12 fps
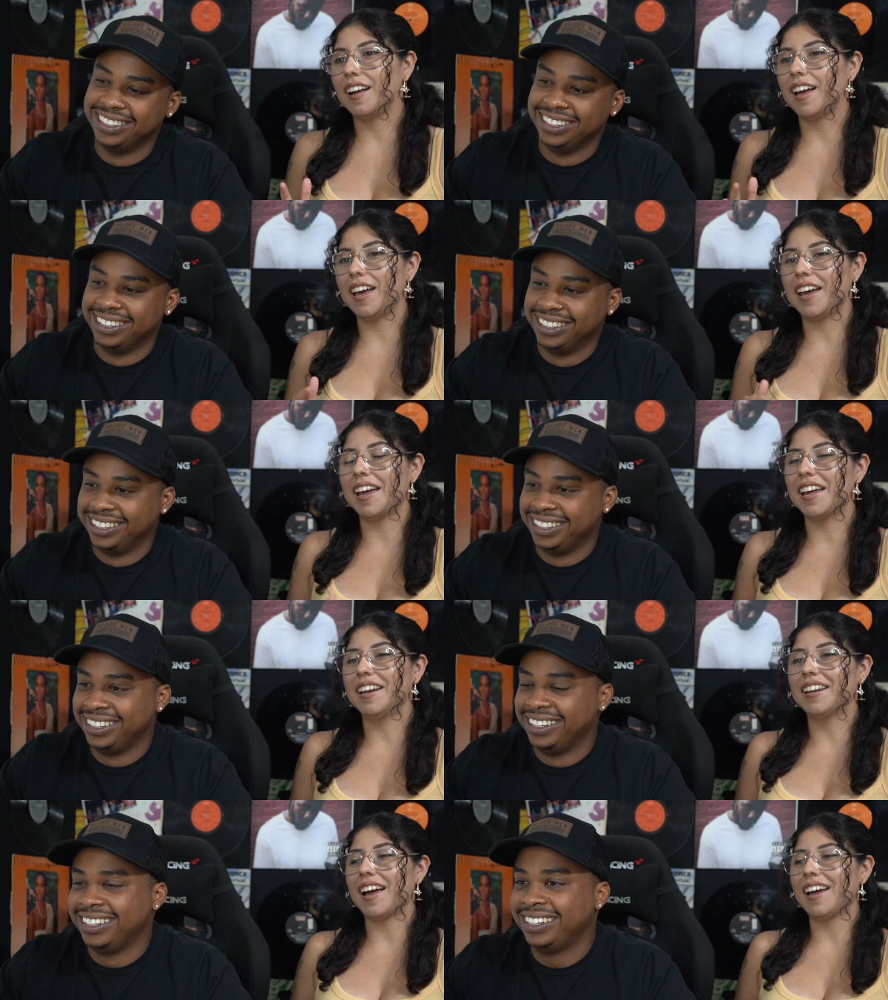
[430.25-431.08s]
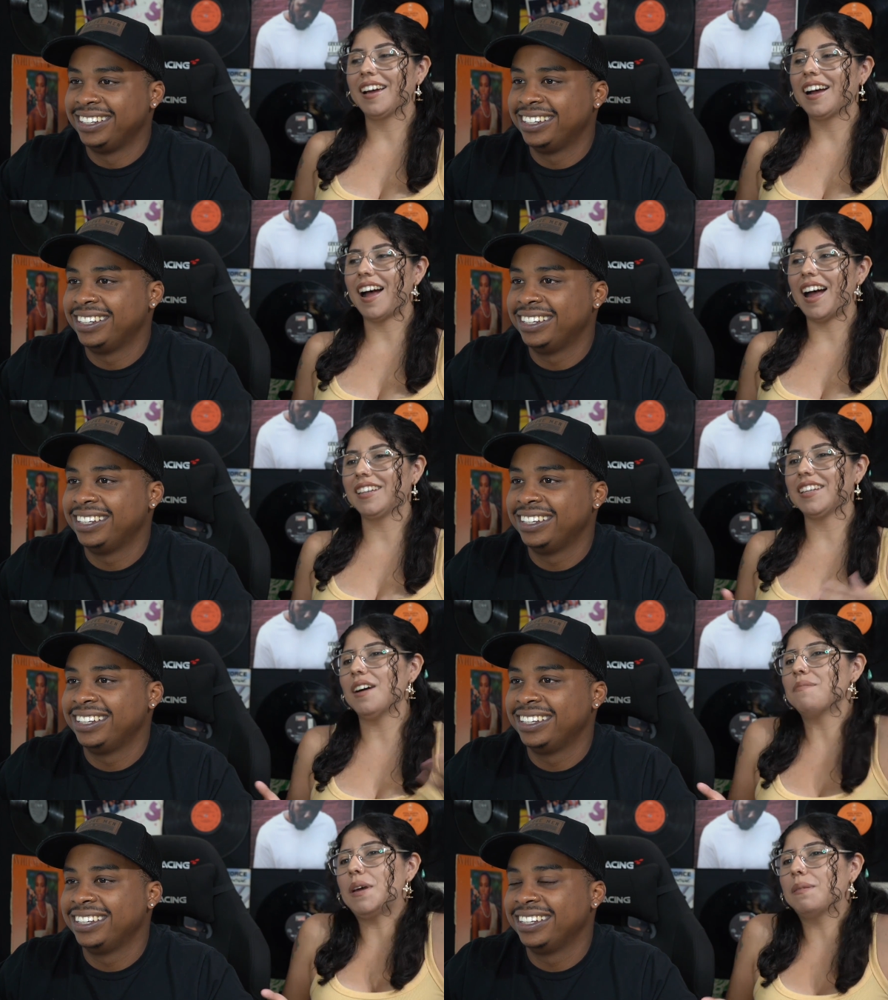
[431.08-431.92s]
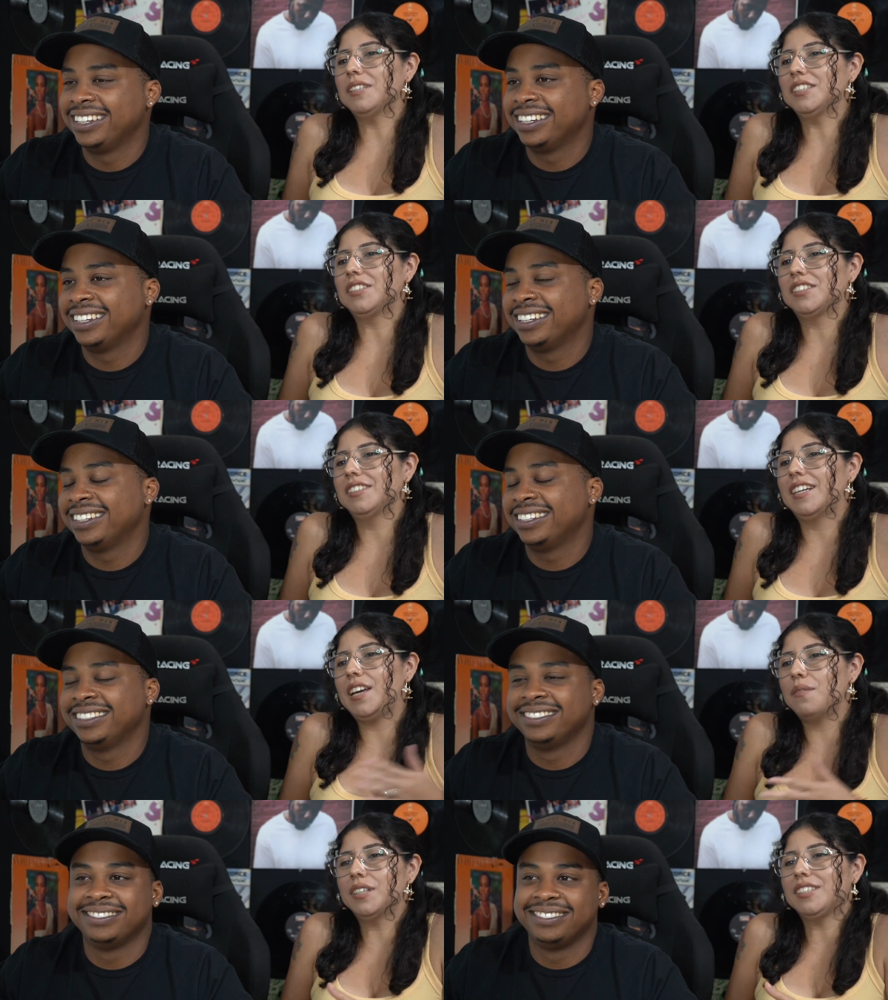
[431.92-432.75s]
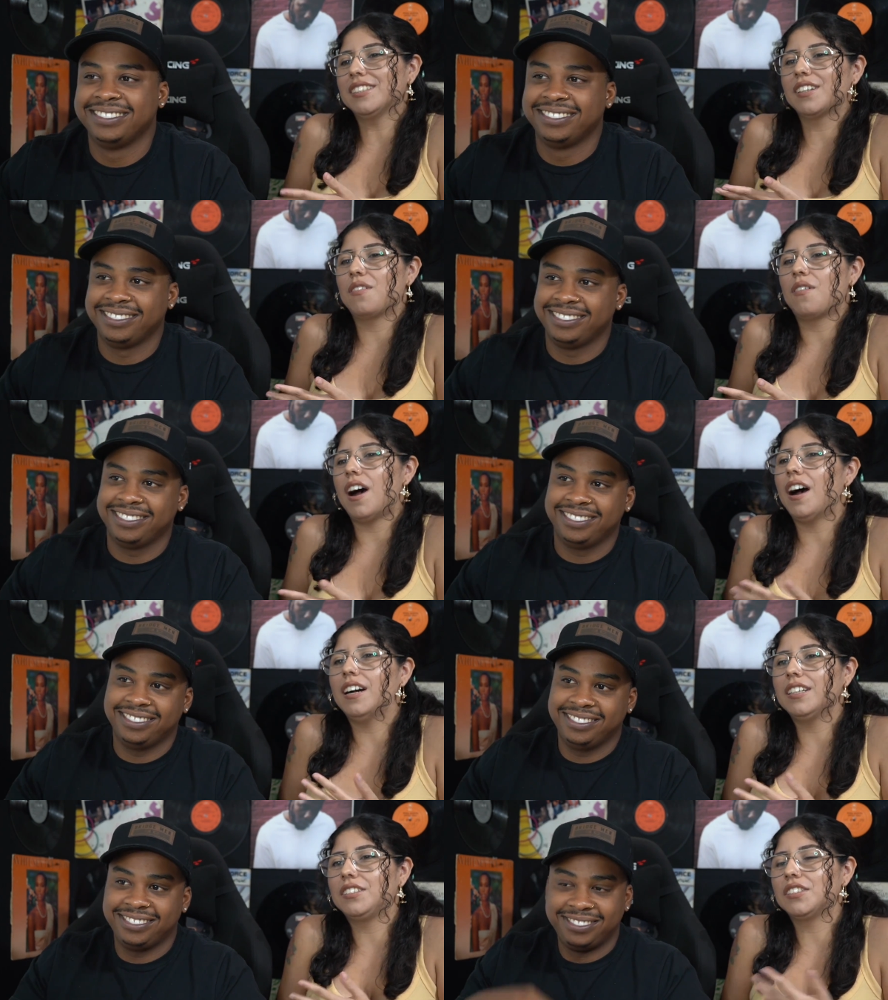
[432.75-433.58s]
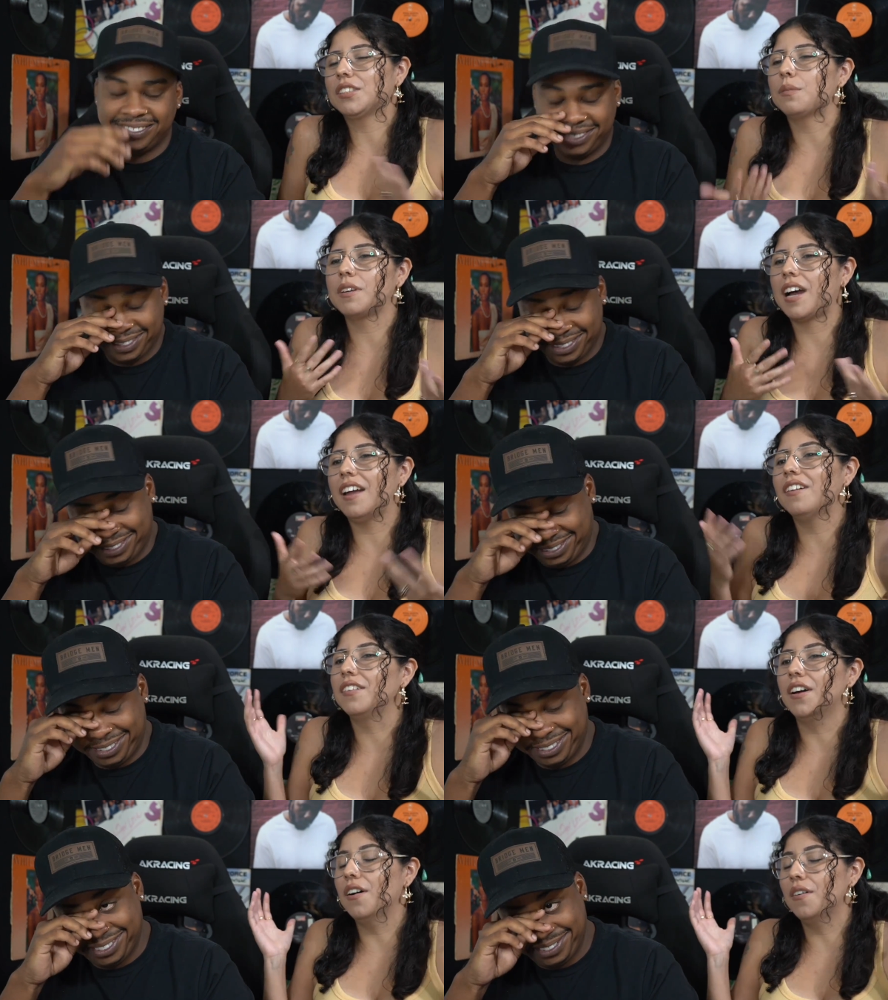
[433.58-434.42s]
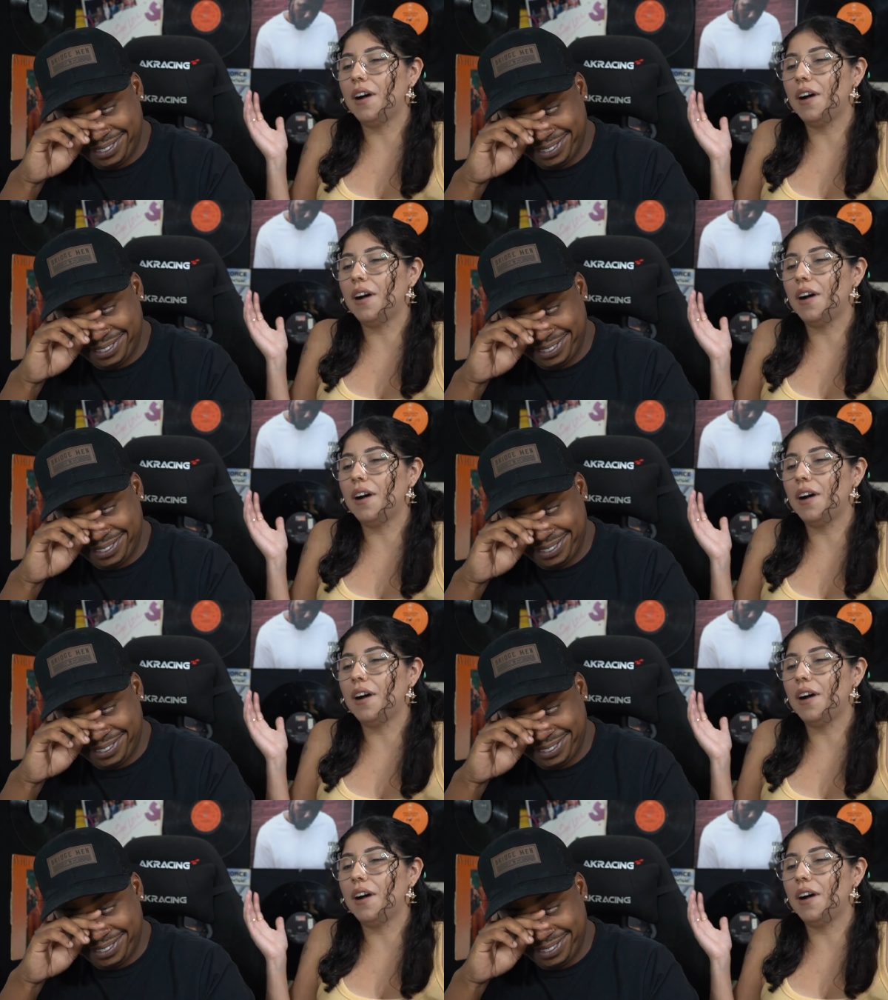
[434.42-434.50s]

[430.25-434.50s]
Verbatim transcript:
Speaker 1: and like I thought maybe he went to the garage or something. I don't know.